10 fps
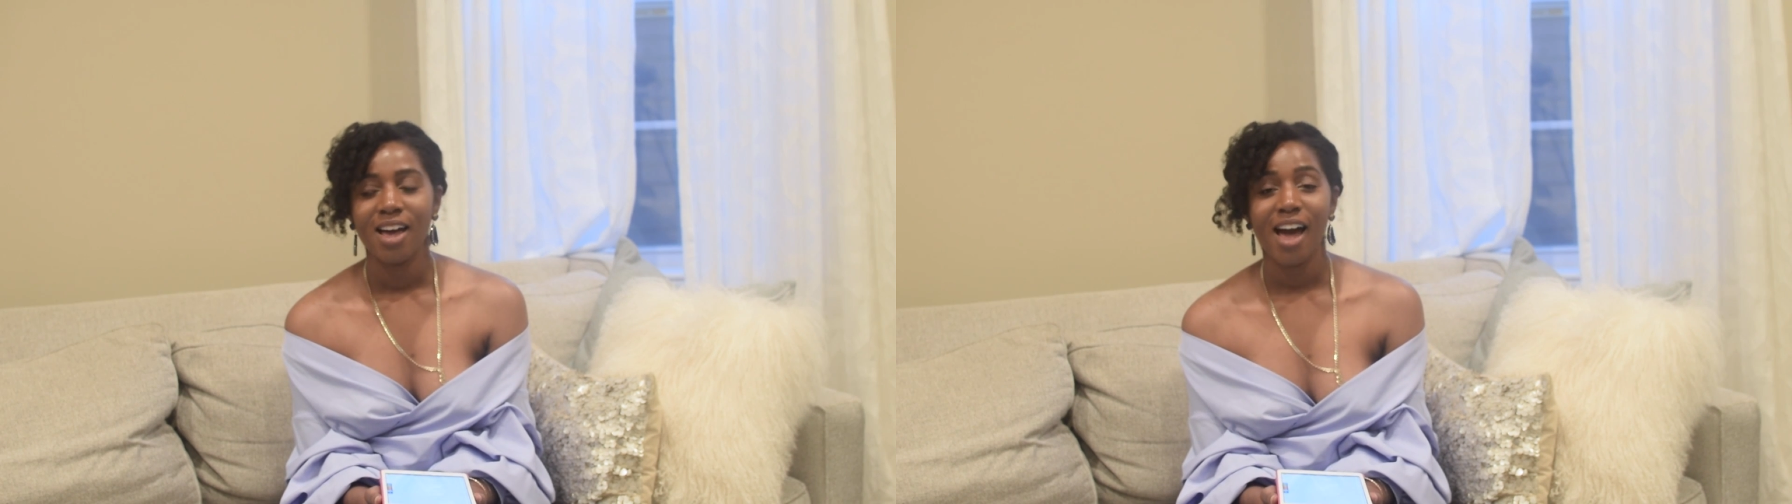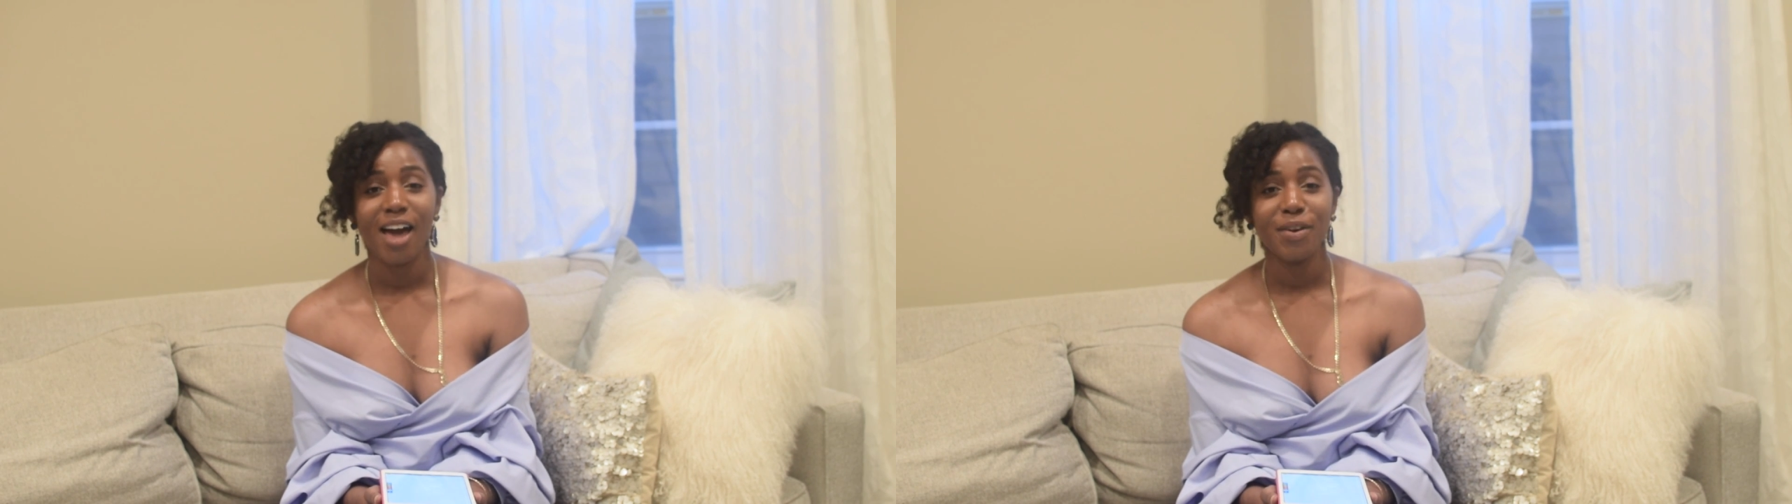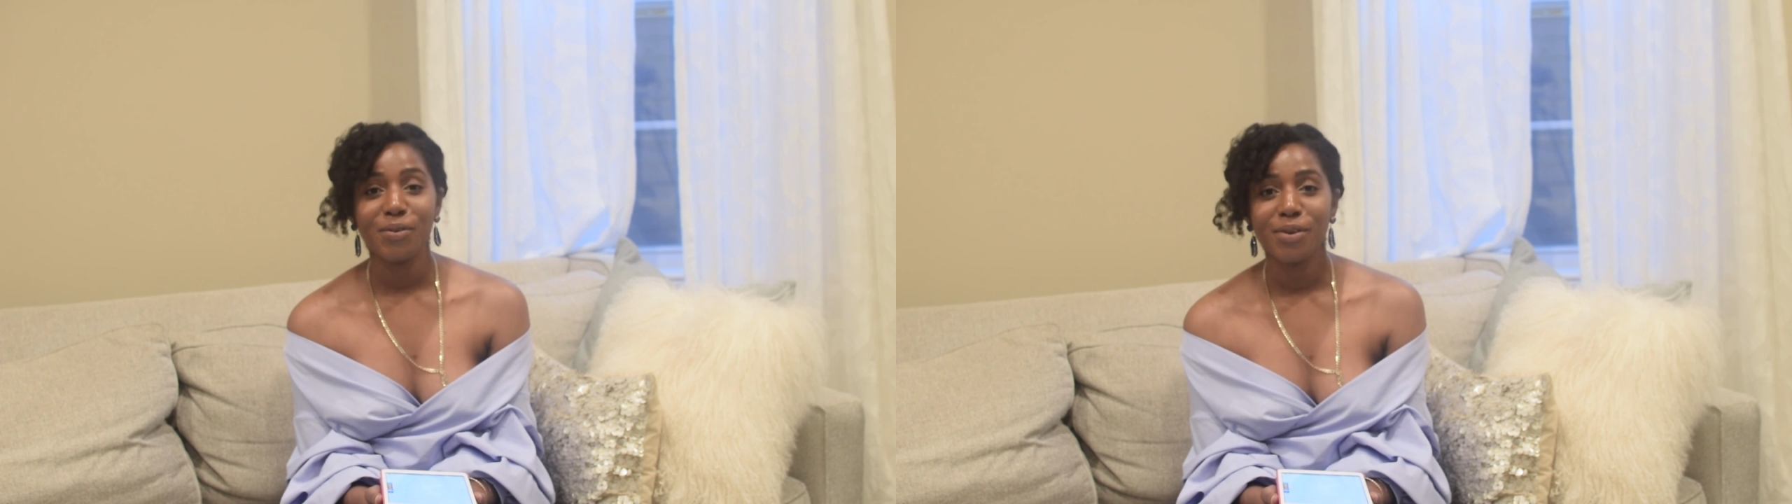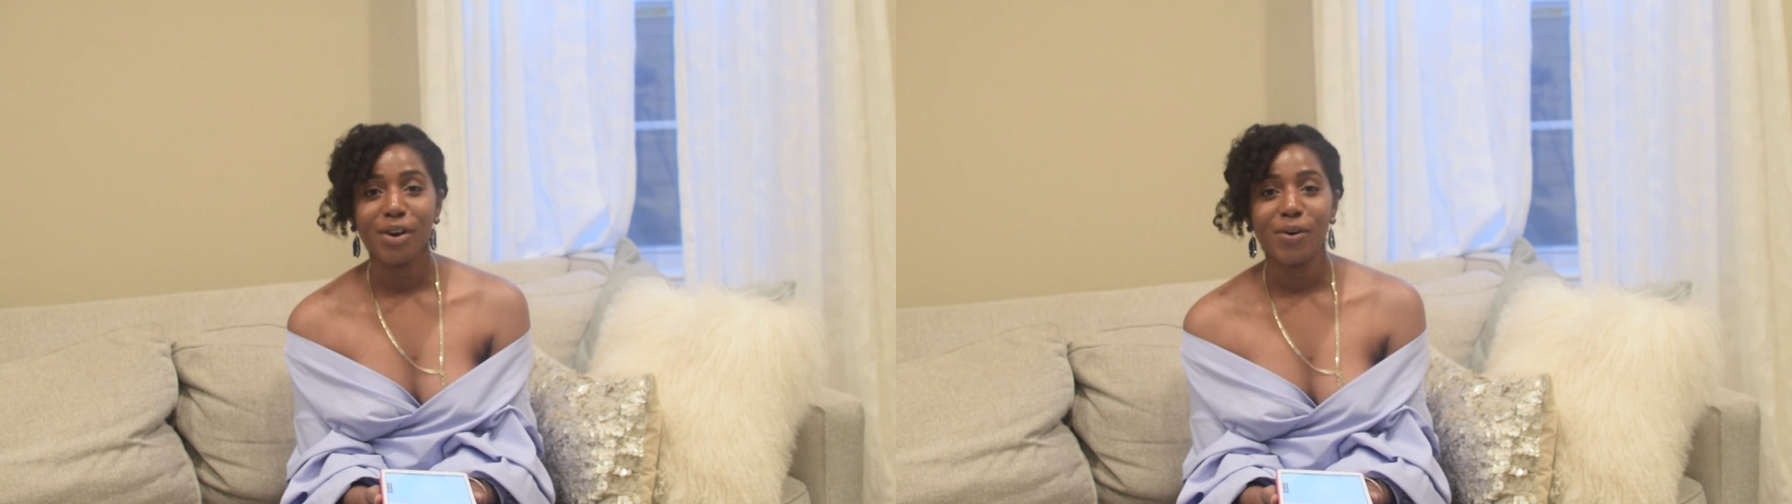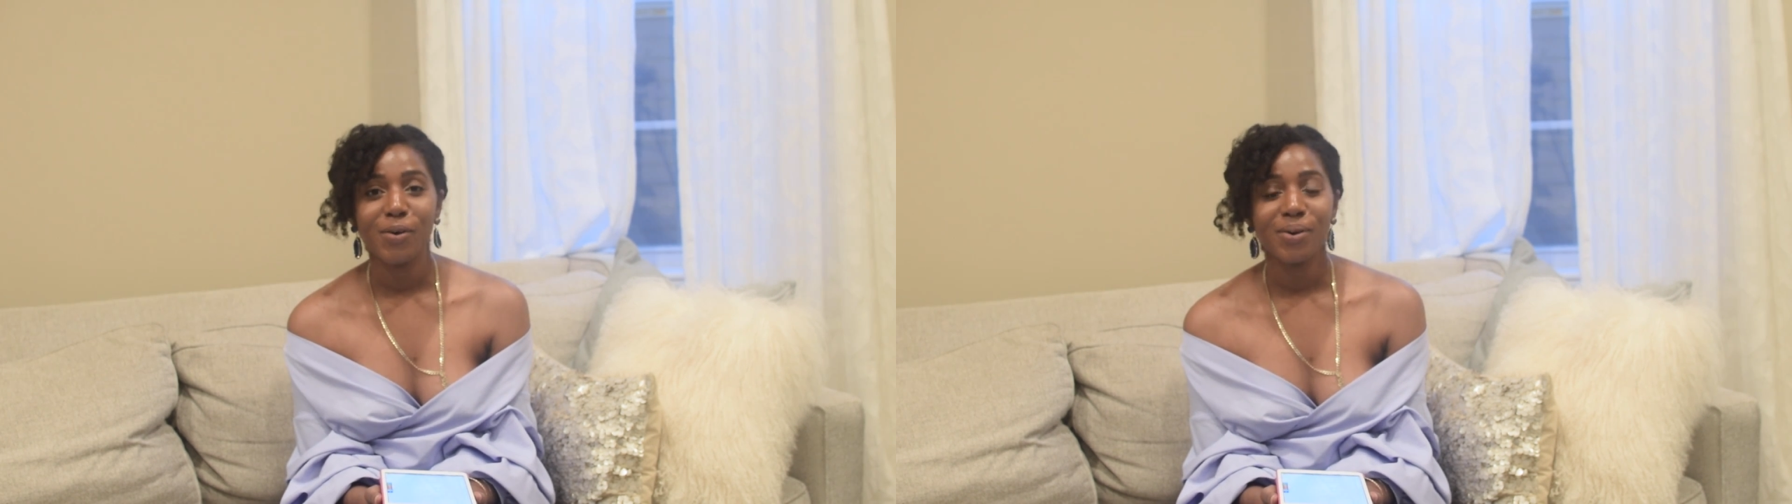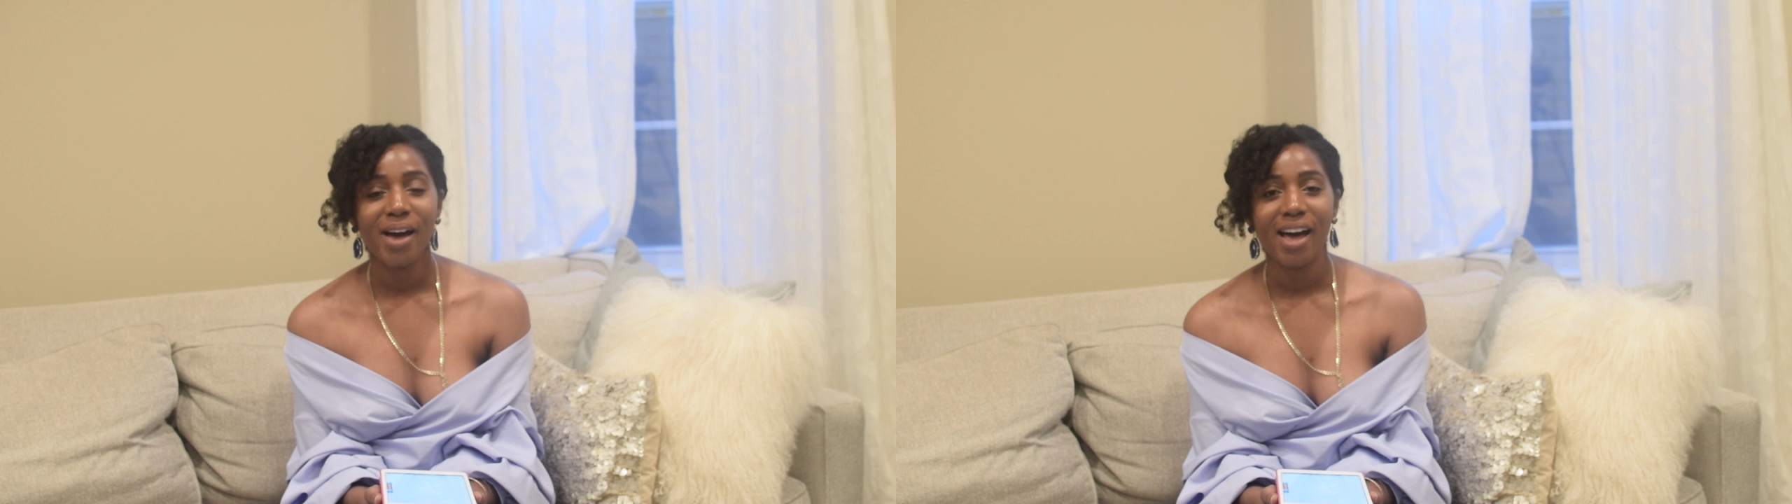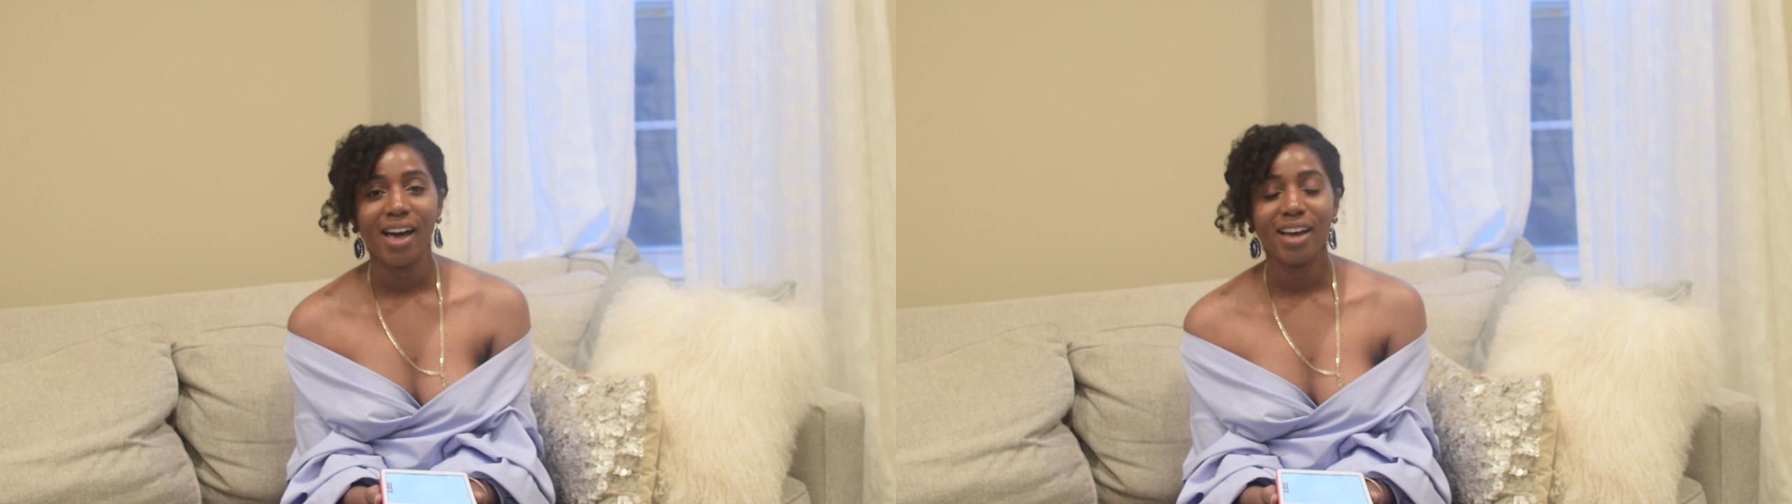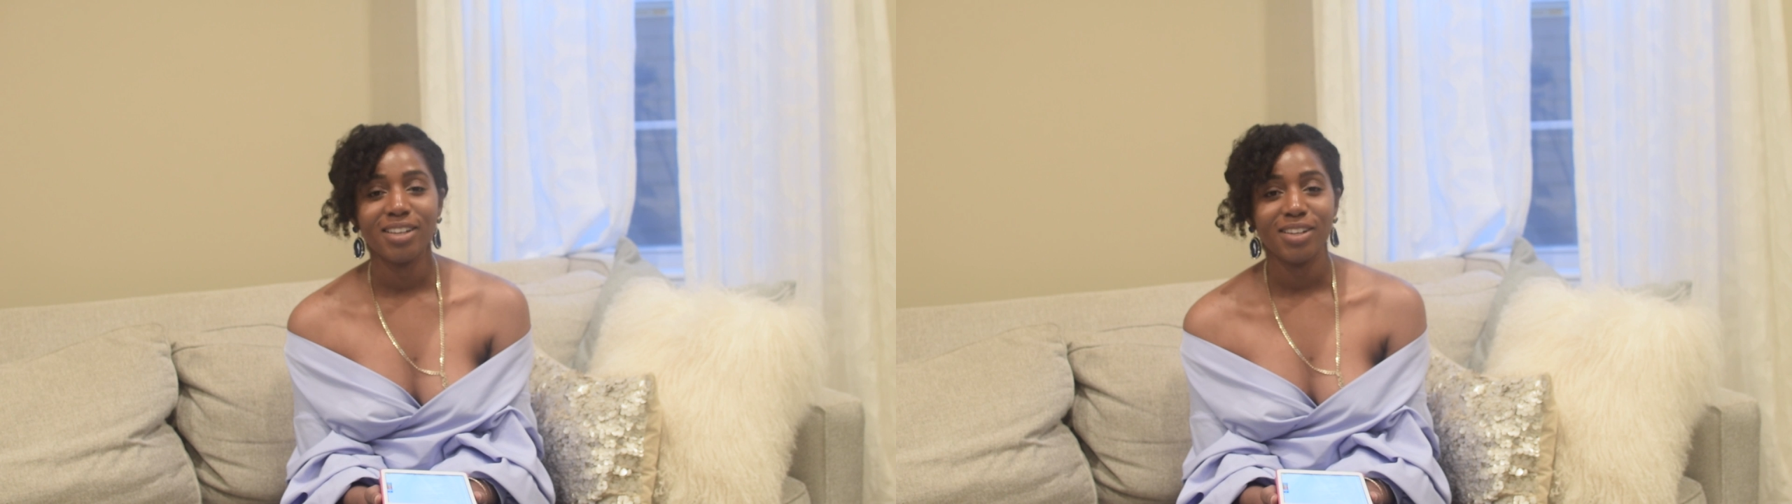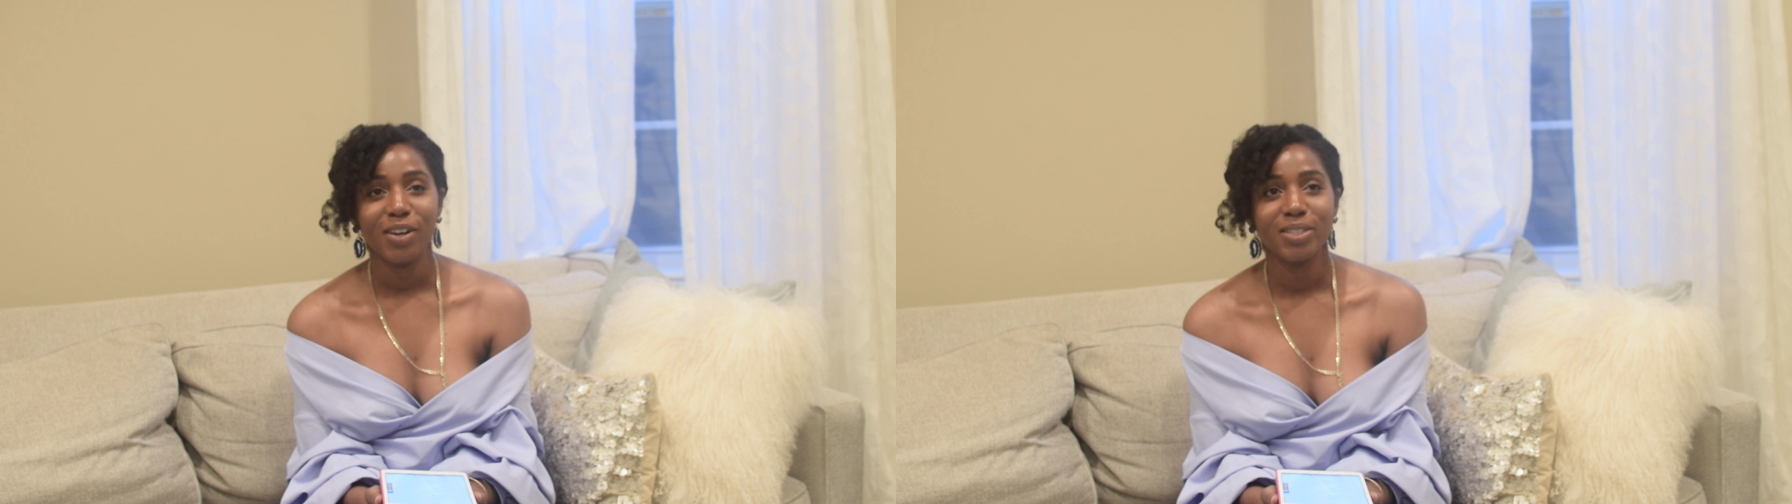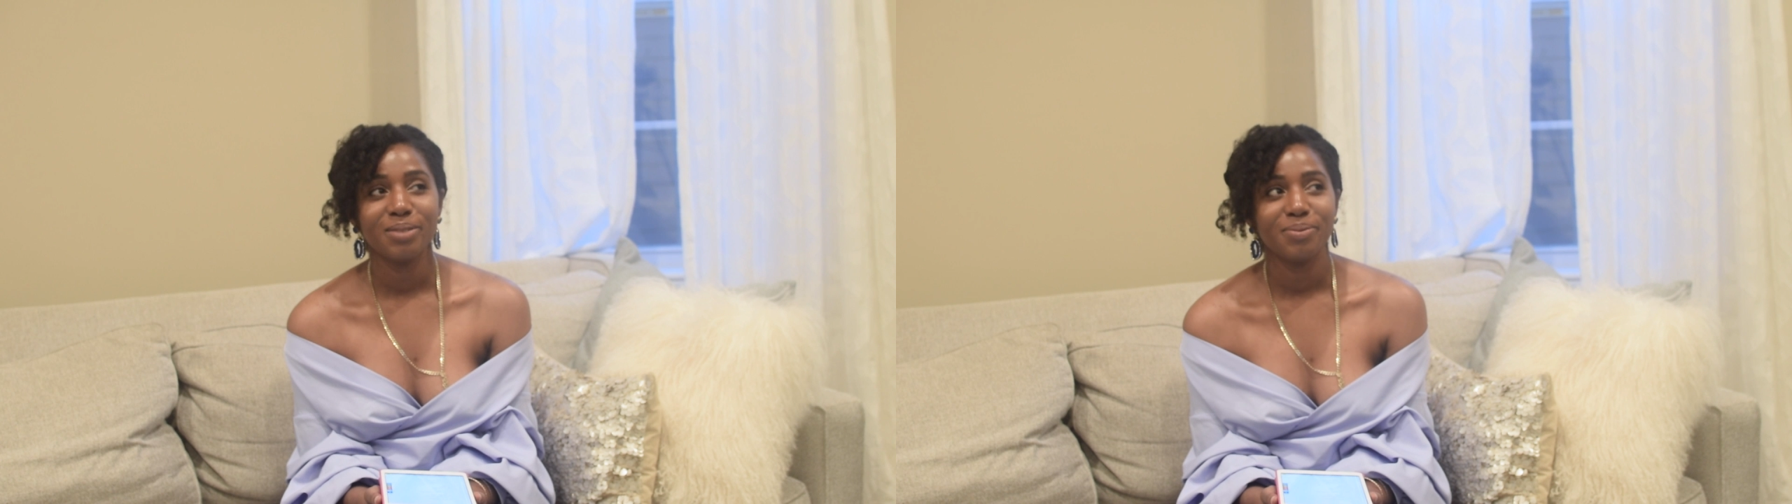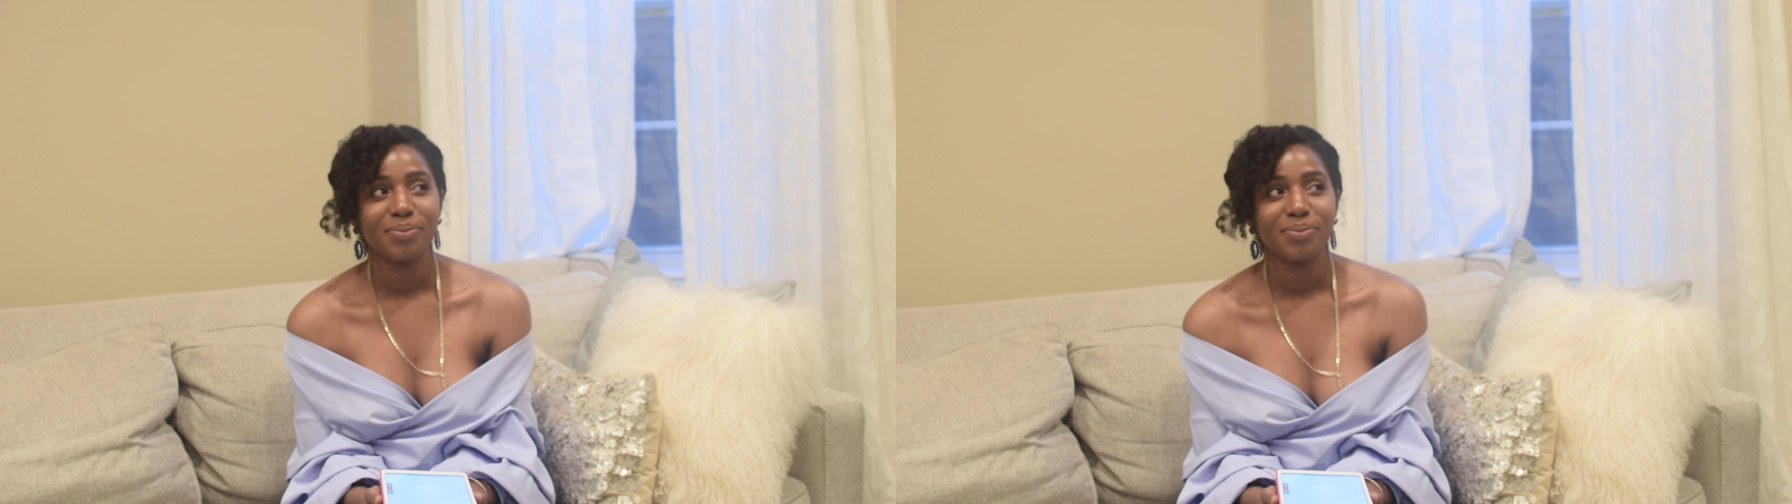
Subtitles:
I don't know, a